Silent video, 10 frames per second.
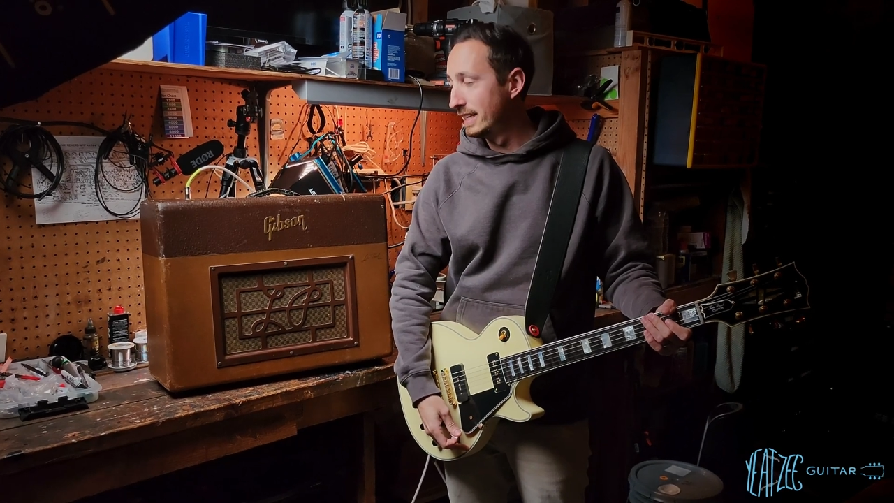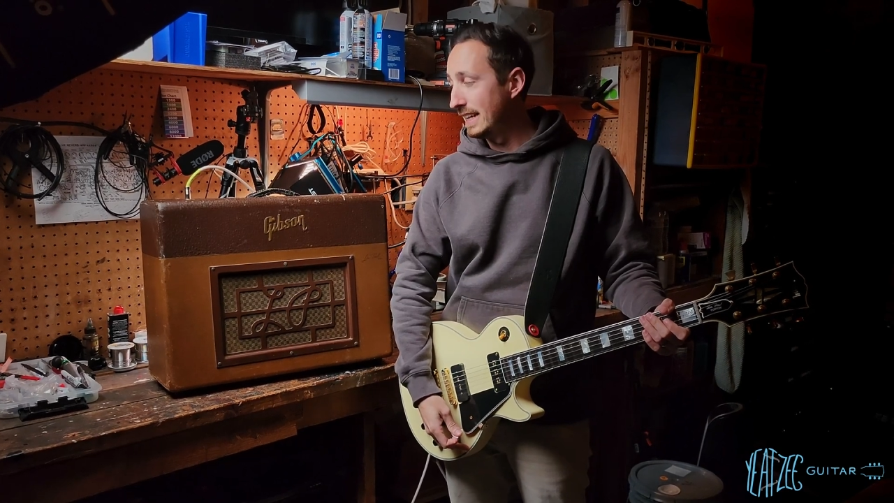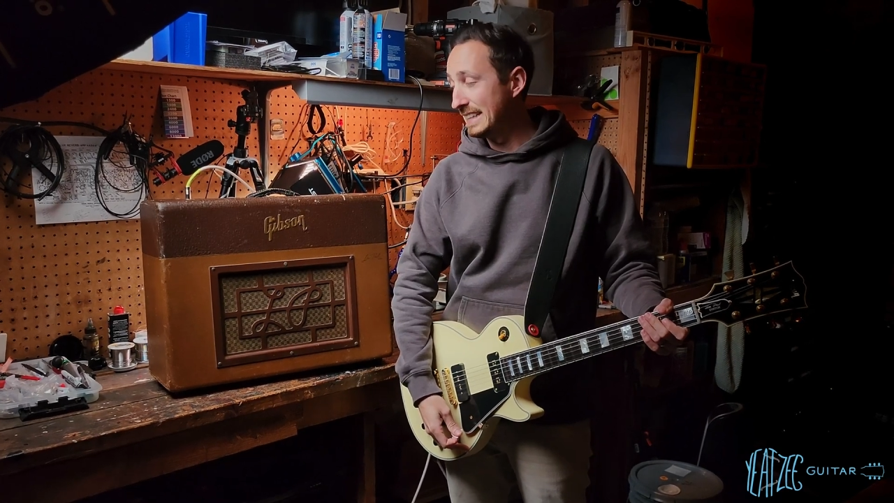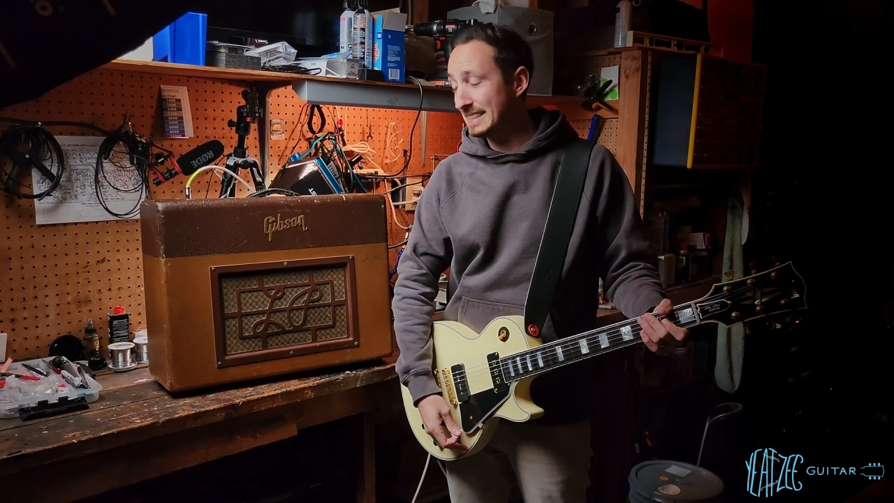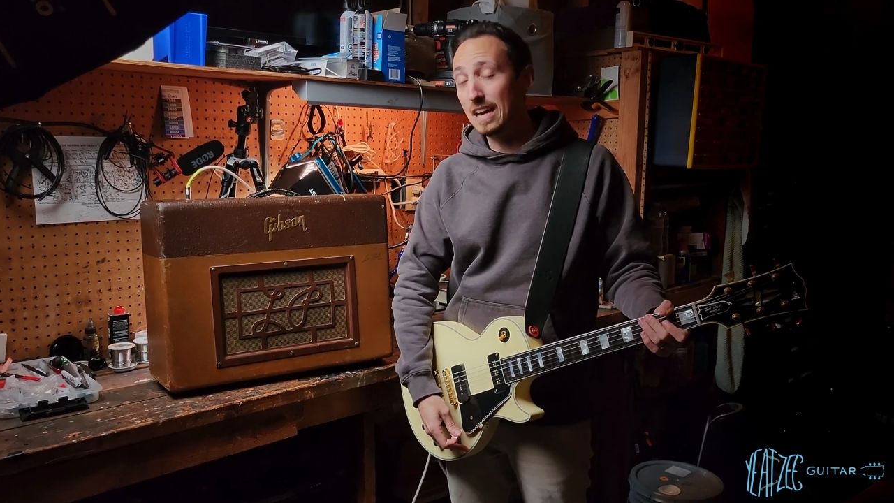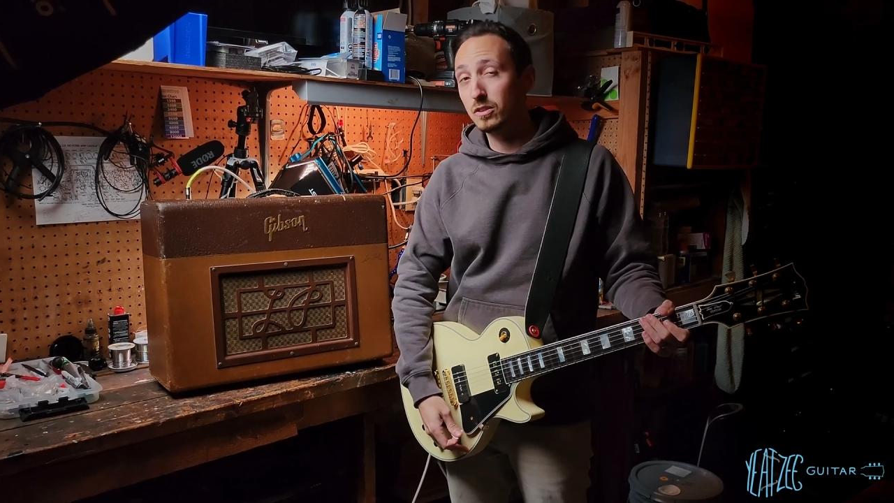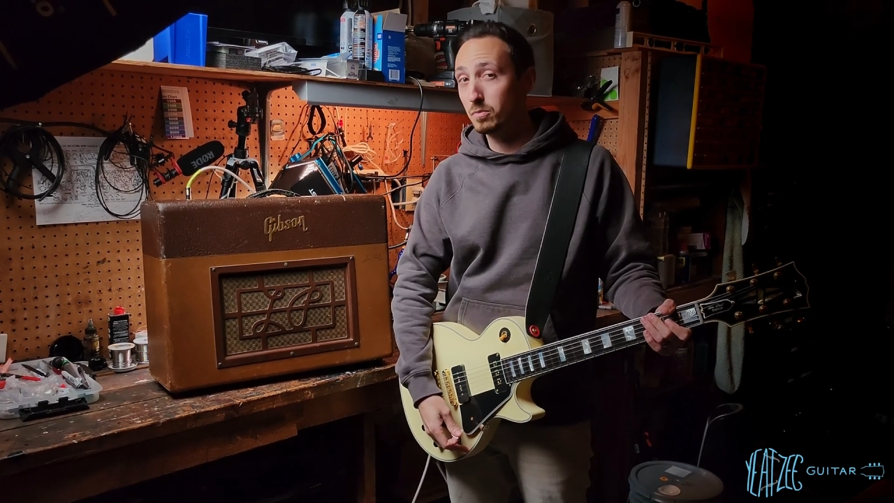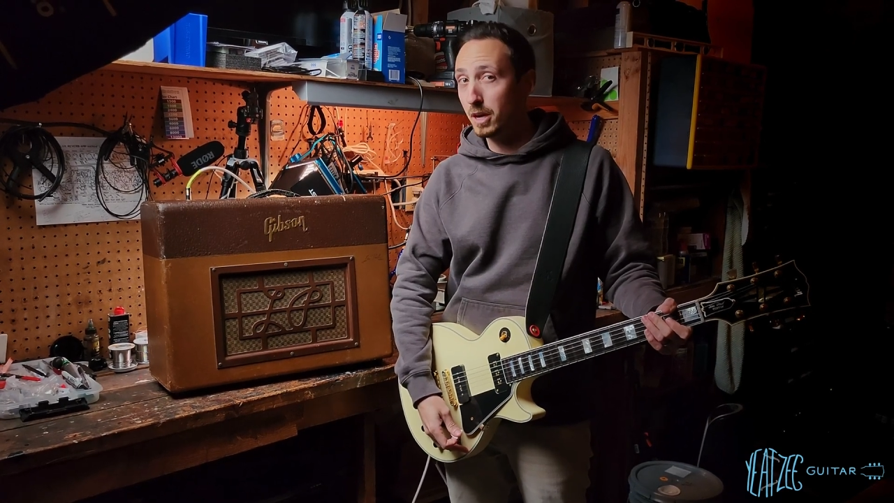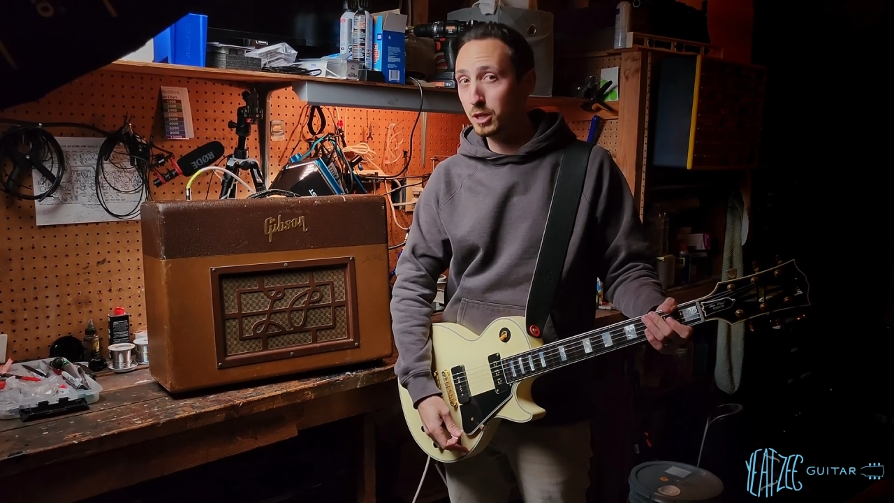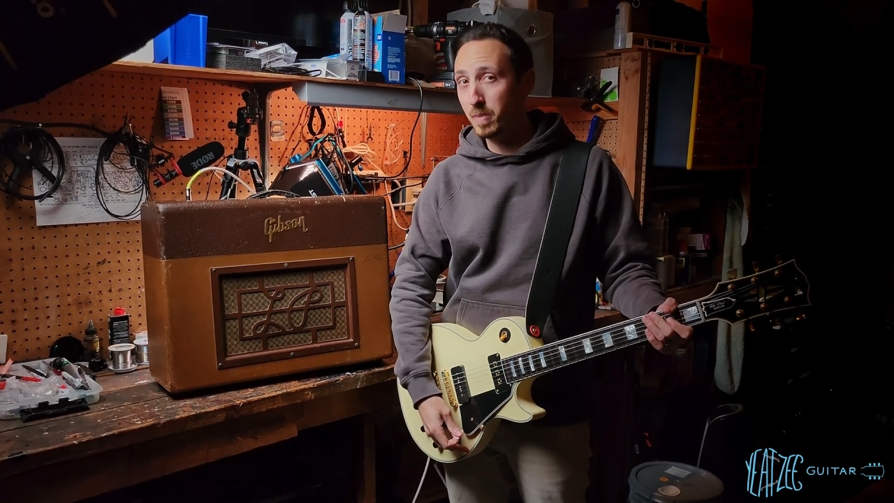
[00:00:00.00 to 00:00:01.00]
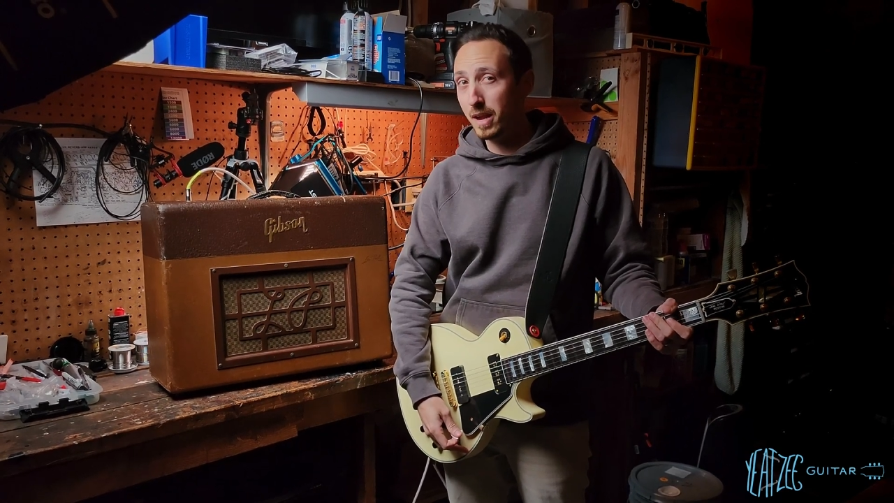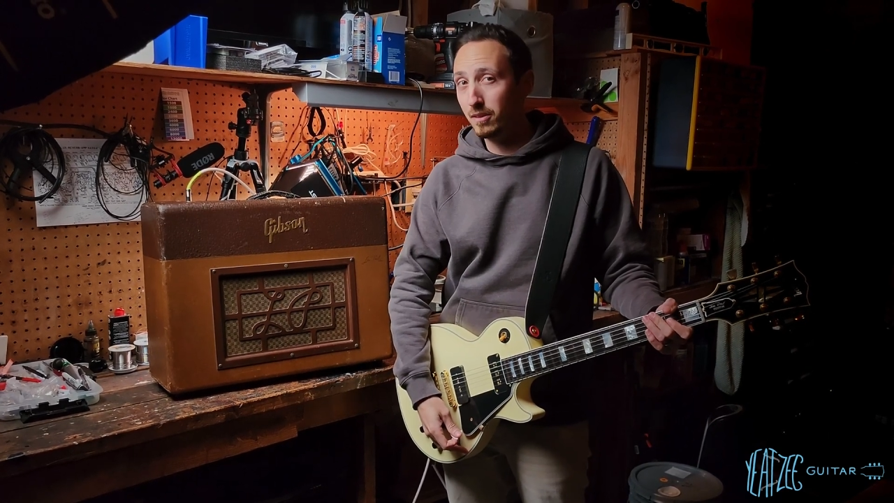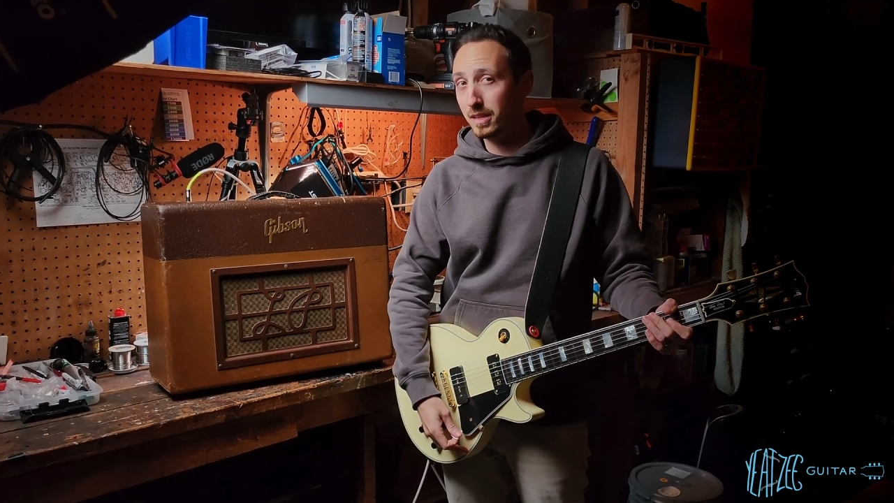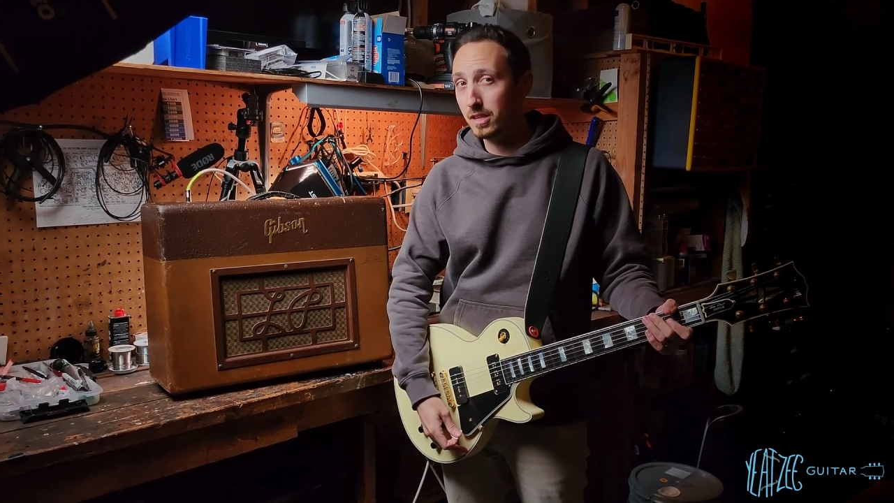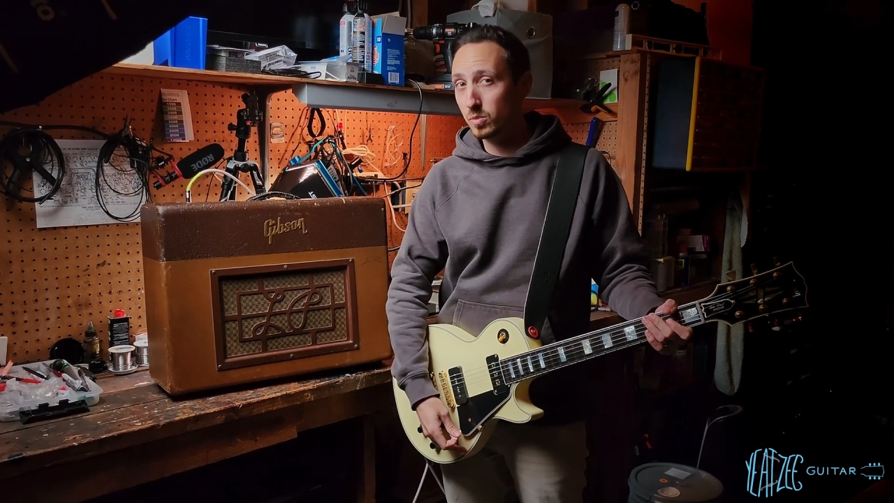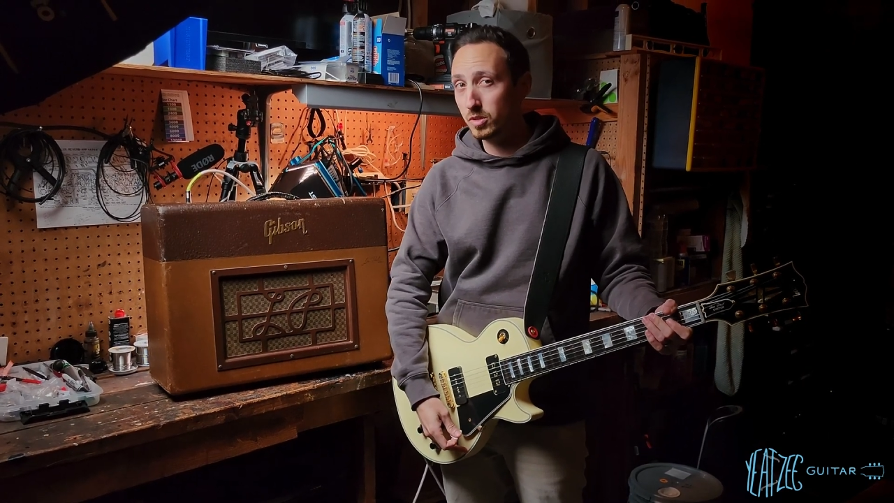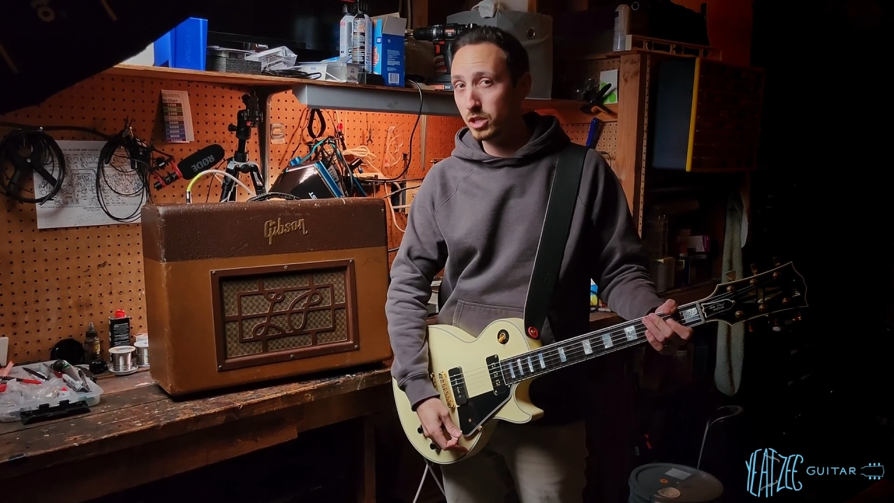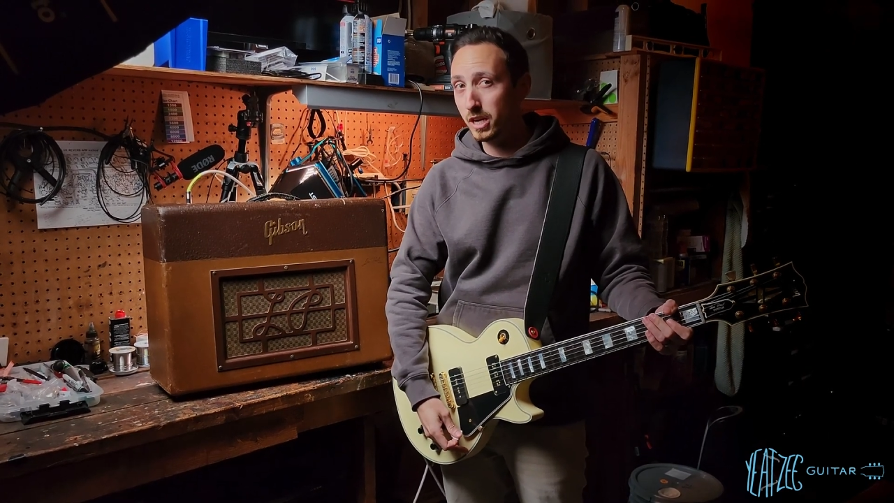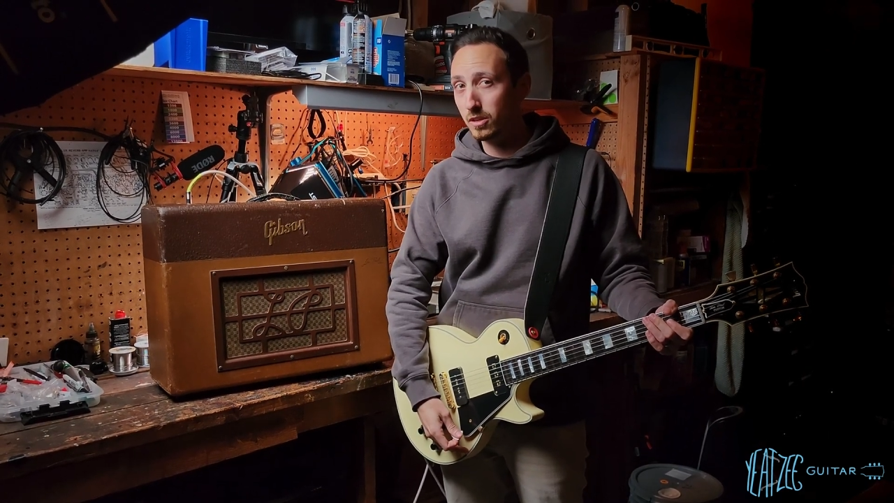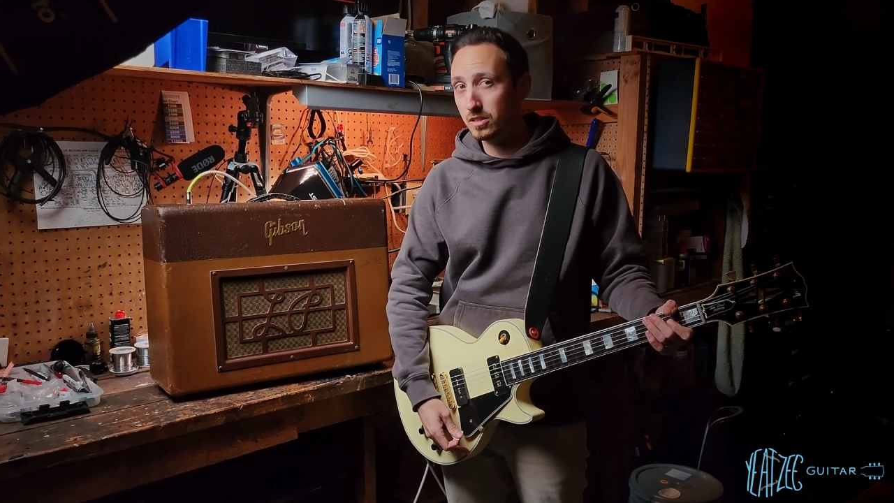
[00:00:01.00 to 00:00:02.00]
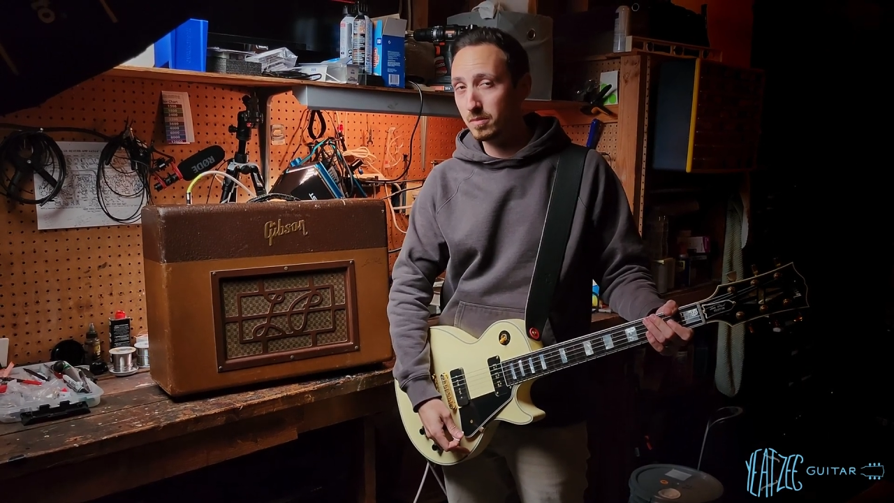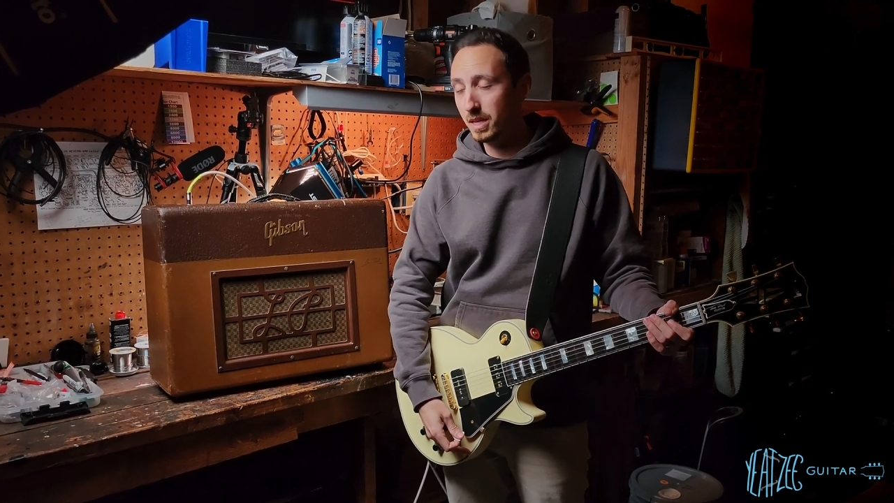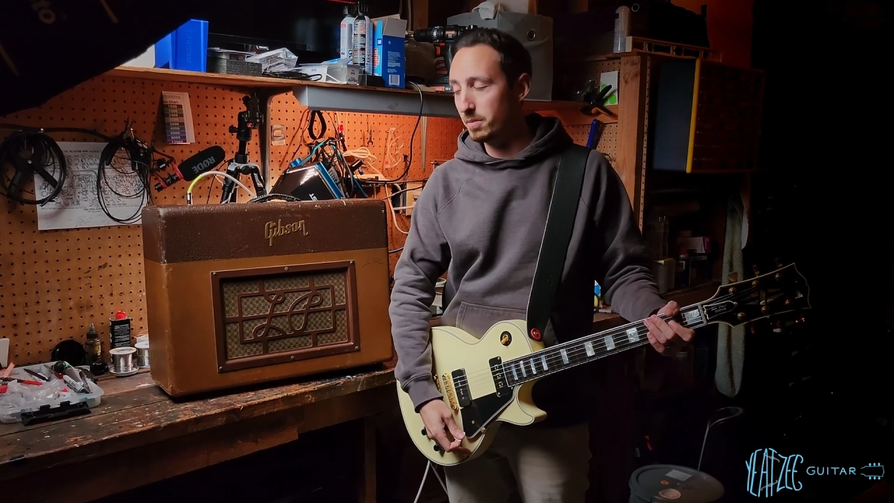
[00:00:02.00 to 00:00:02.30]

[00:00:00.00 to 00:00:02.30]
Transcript: it sounds much better in the instrument channels to me,